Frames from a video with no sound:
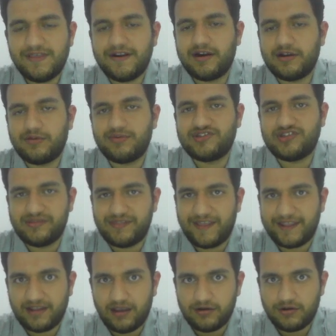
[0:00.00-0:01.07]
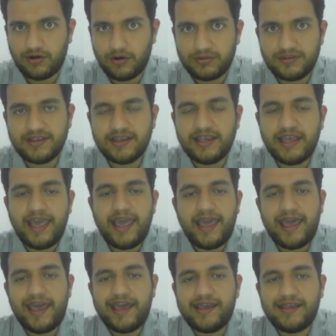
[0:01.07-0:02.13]
They are questions that I wrote.
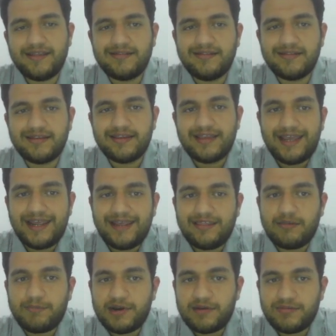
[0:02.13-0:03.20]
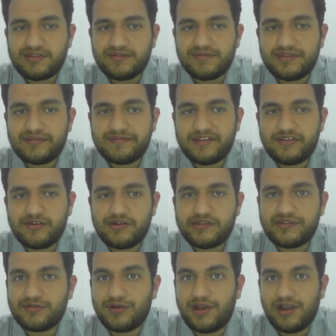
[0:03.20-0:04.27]
And the purpose of this video
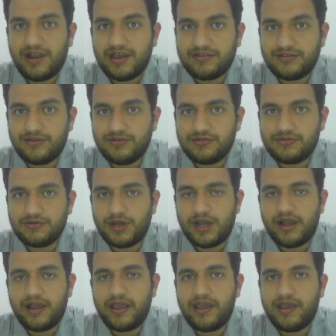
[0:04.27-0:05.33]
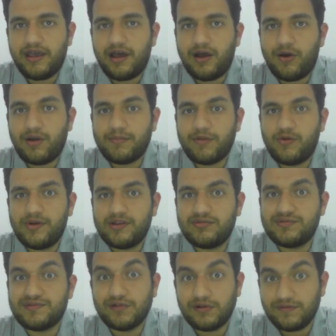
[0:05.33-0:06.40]
is to highlight to you how I'm going
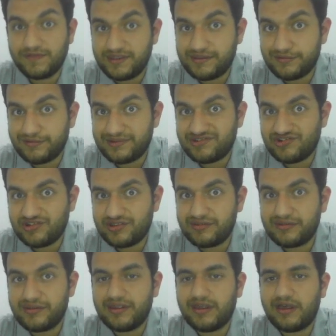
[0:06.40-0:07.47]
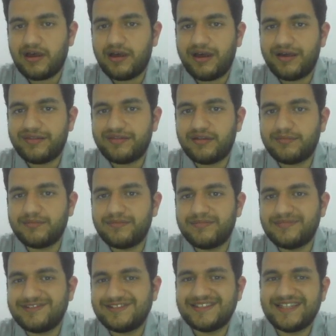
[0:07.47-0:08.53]
to solve these questions,
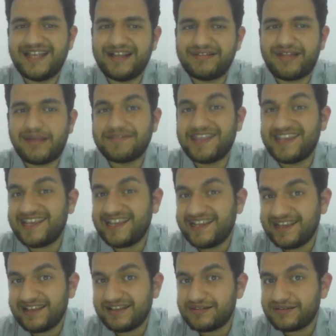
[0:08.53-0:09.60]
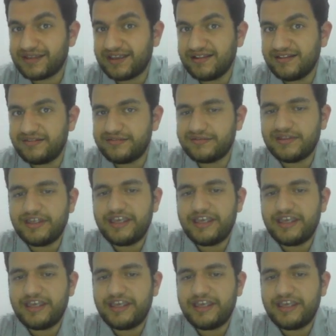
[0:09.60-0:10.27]
some exam-taking skills,